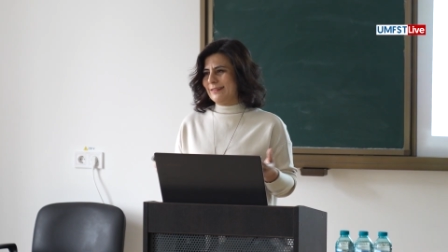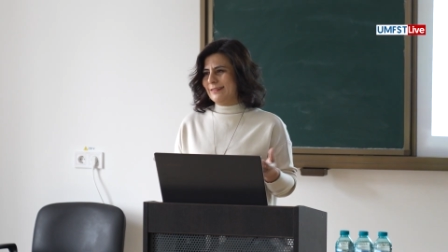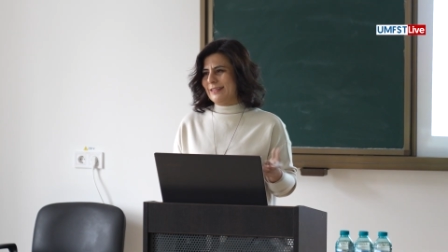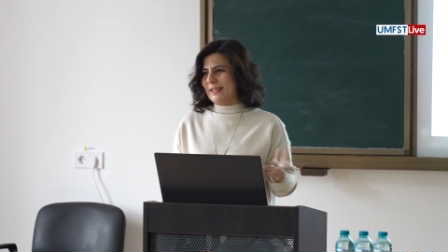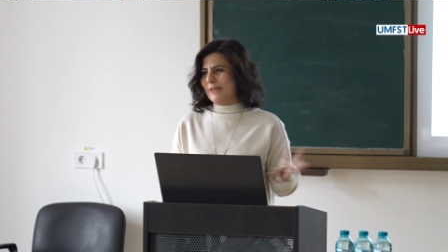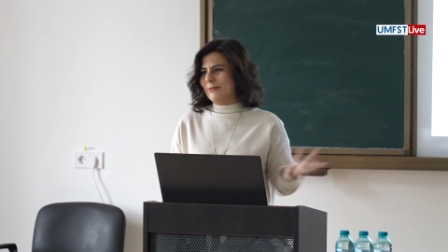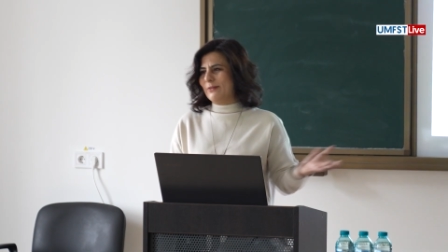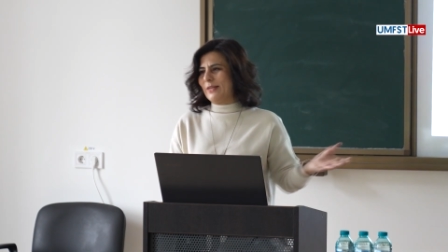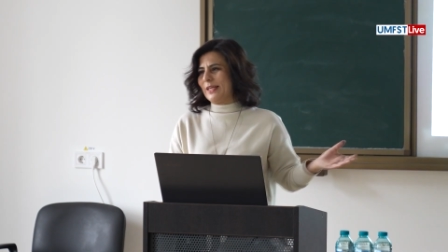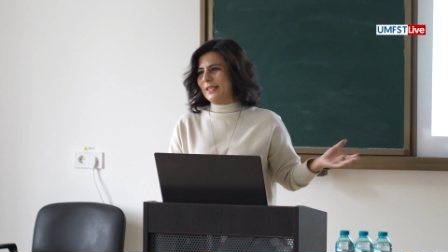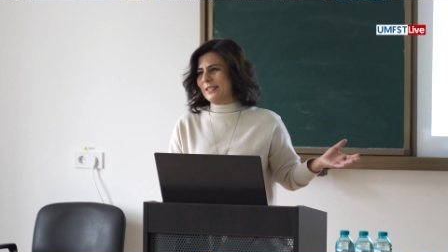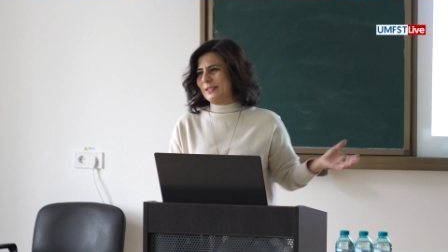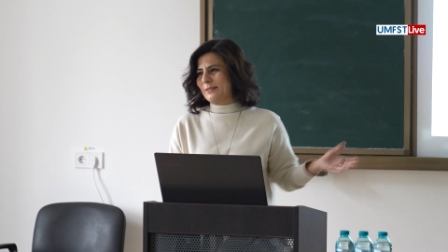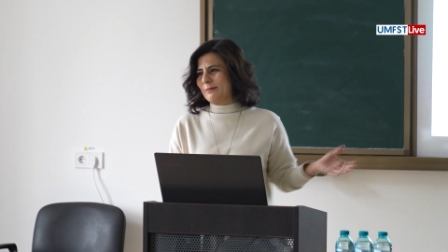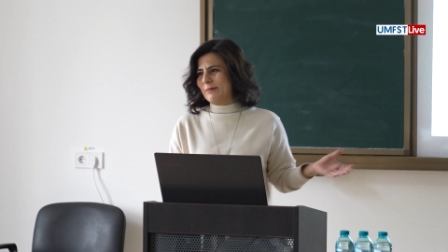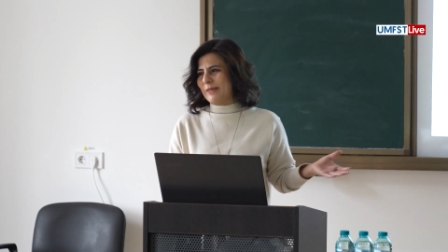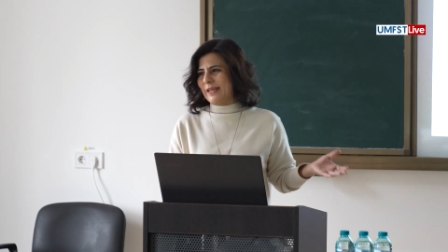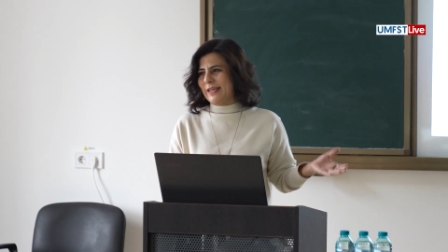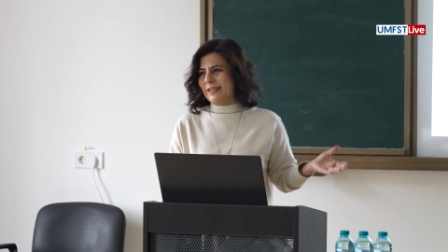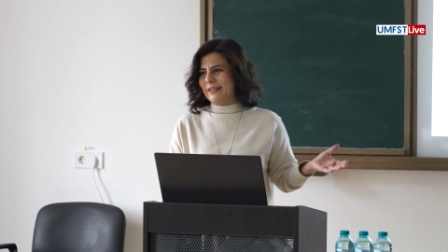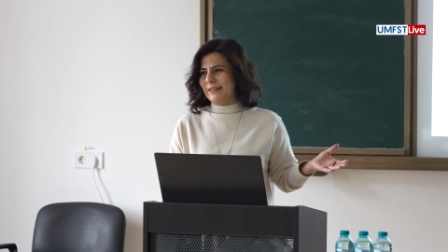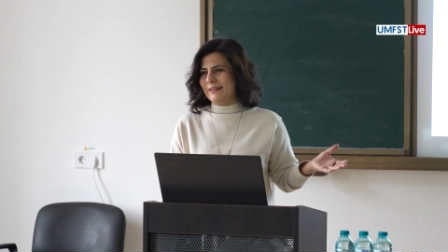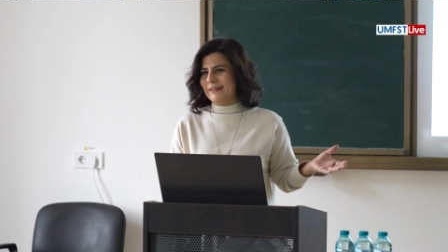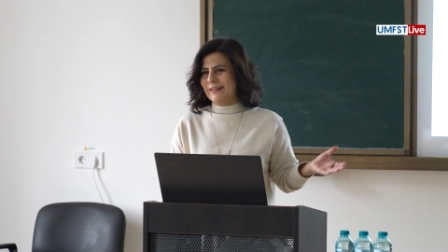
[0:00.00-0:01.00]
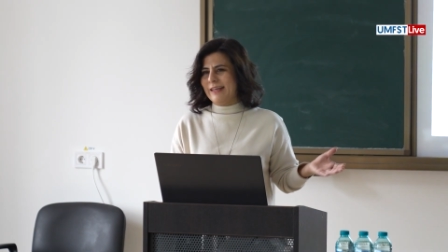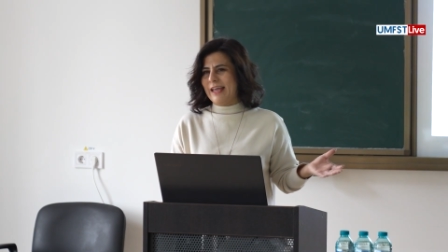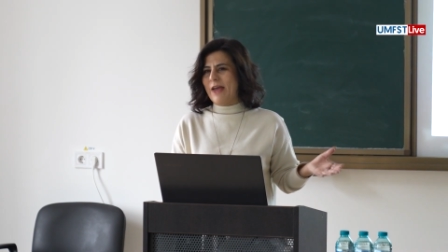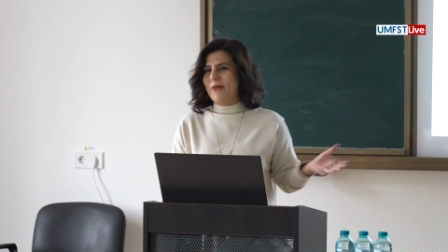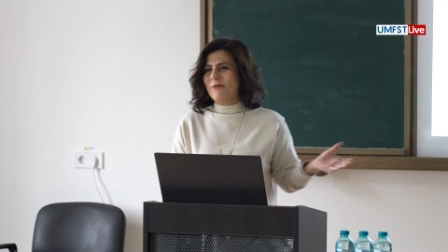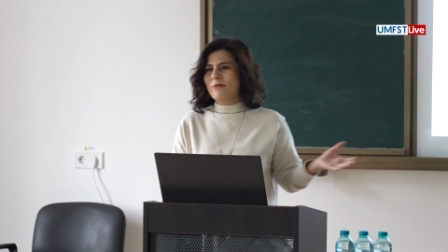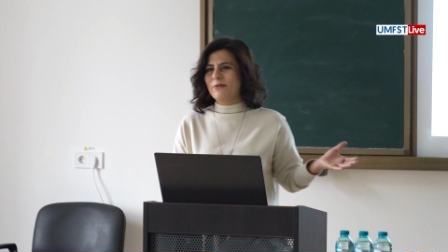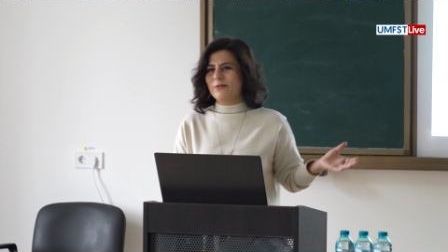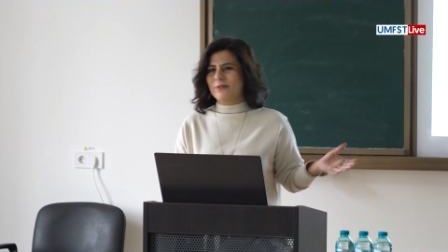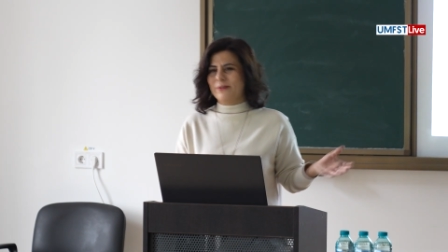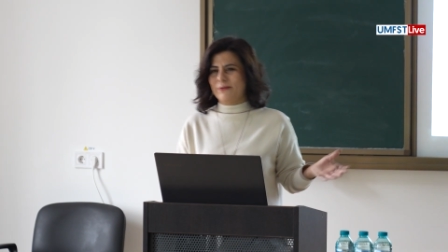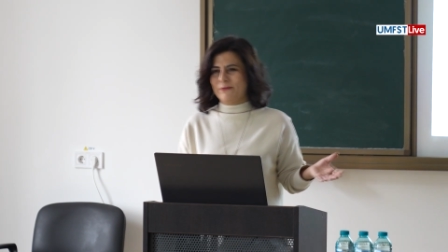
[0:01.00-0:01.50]
They will explain
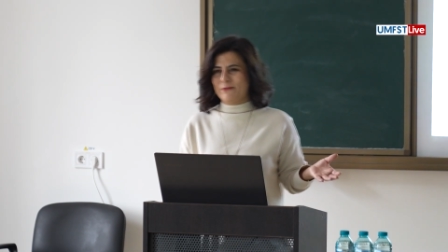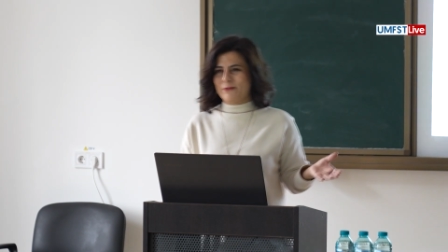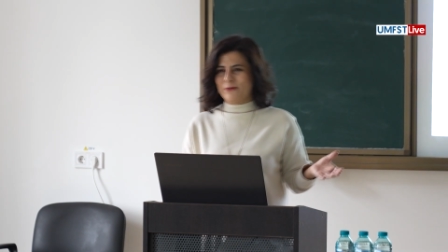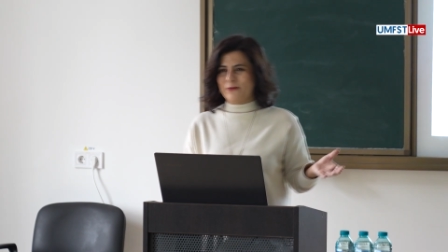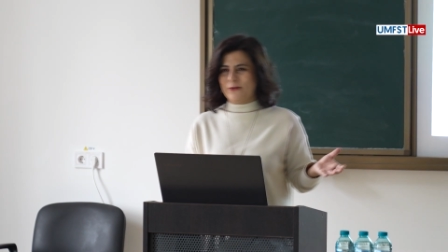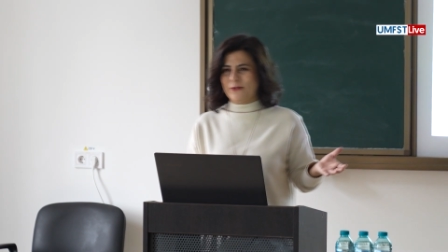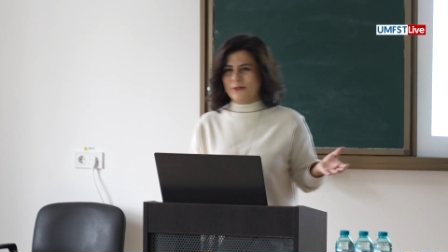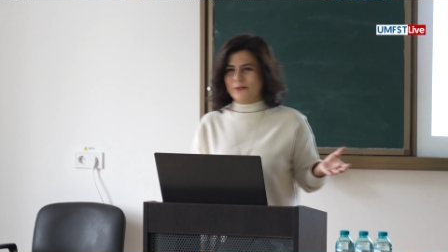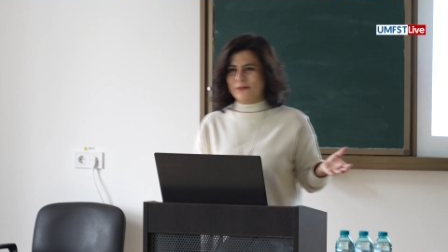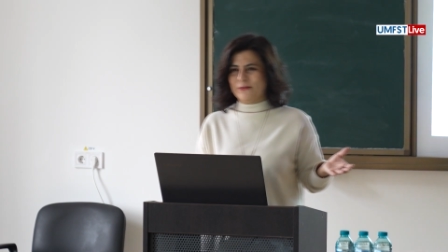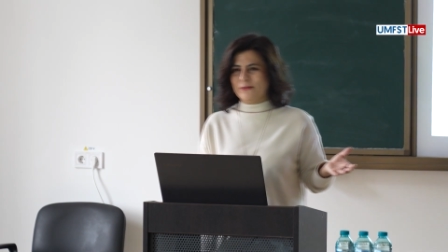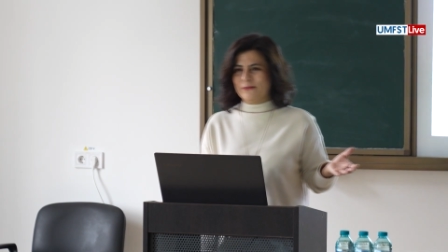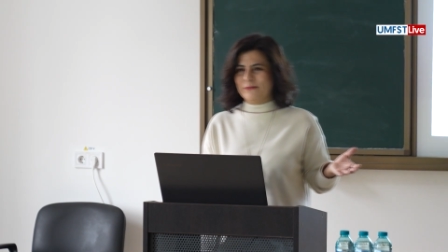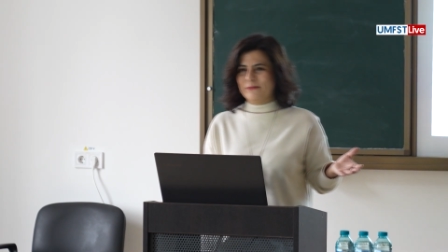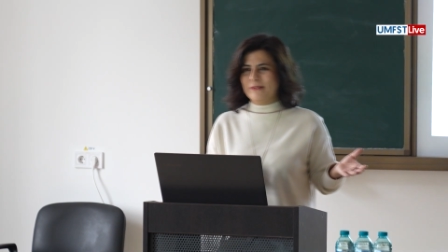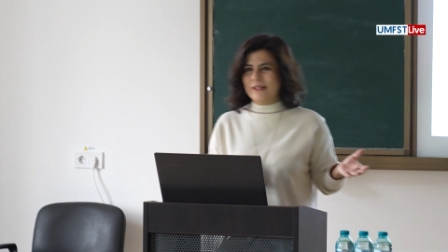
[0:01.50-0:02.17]
everything for you.